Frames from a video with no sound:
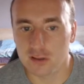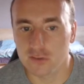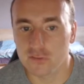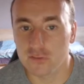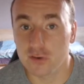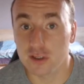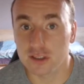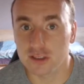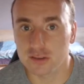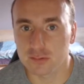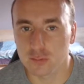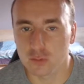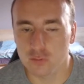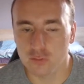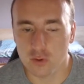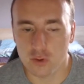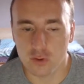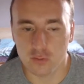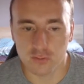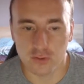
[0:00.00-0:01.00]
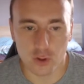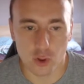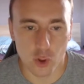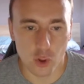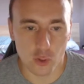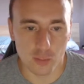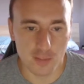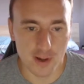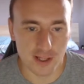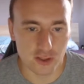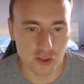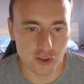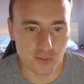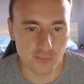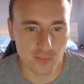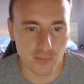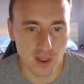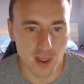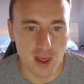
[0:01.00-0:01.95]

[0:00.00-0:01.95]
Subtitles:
the first move of the whole match.